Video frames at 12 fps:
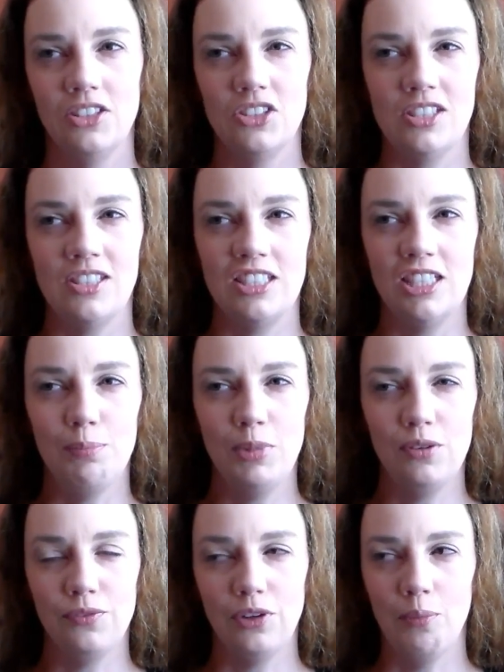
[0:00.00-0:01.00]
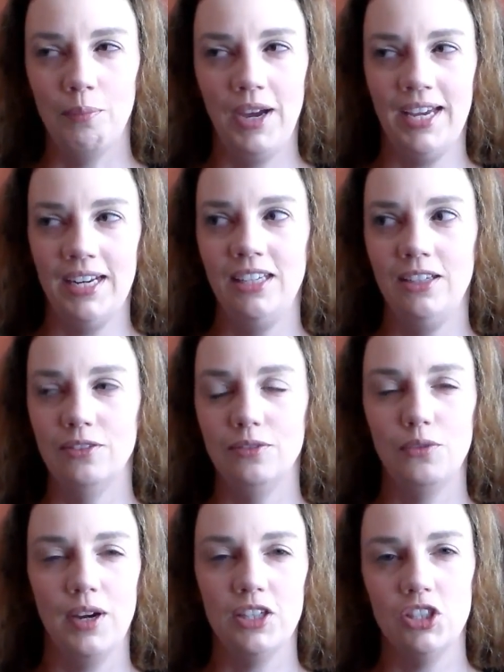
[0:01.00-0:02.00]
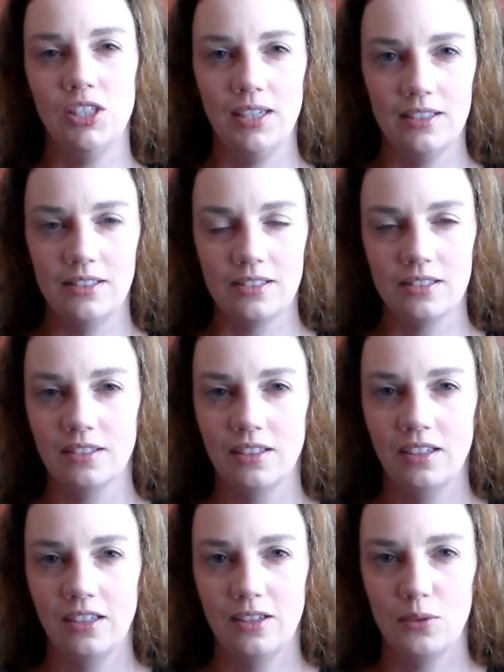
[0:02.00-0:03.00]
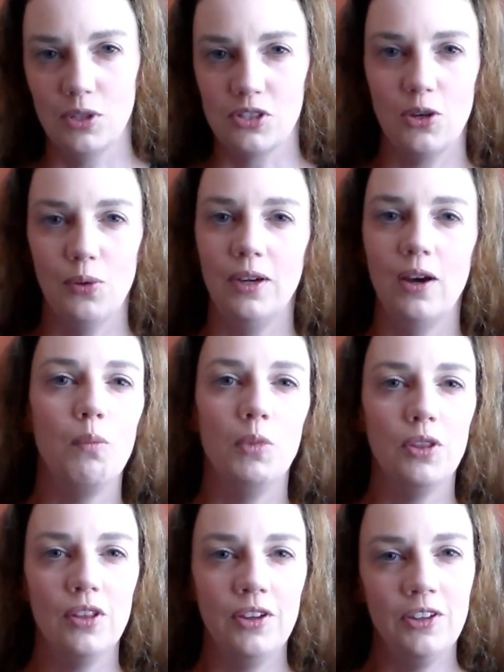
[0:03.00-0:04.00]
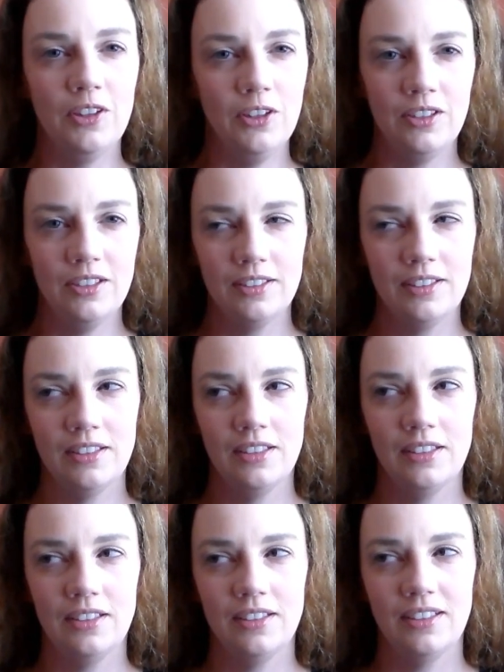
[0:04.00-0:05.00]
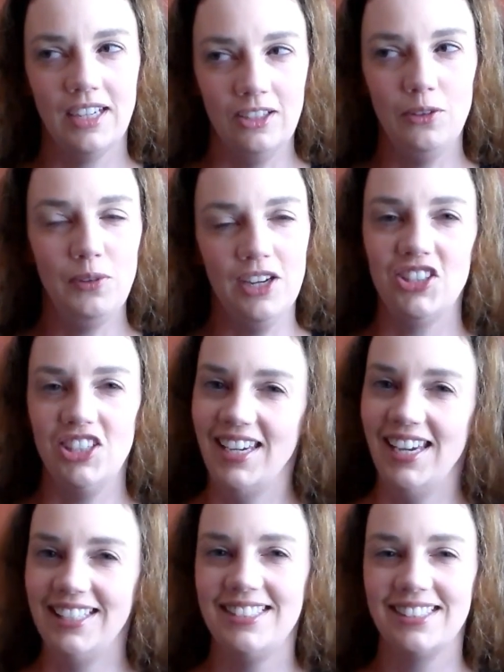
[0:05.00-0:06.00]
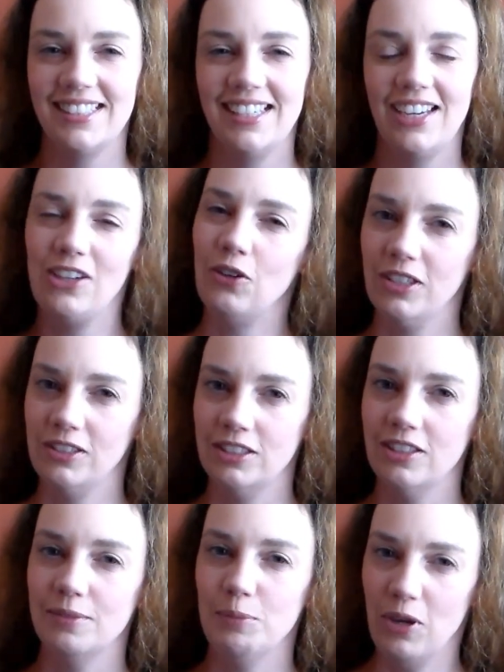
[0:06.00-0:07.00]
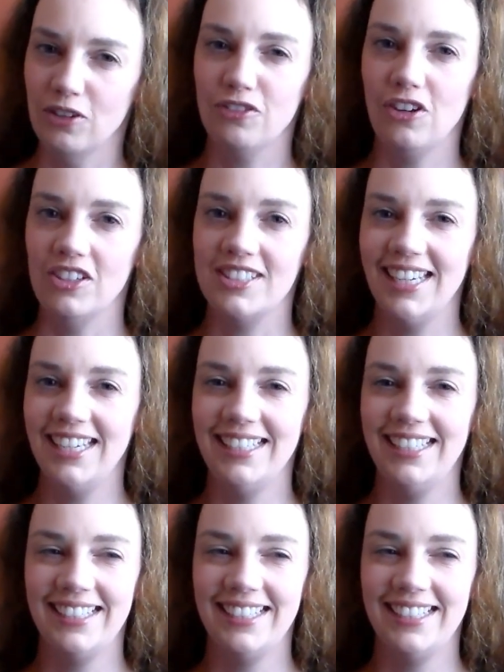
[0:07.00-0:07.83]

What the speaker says: Just a snippet from Annie of where she is, what's going on with her. I know where she is, according to Mark Frost.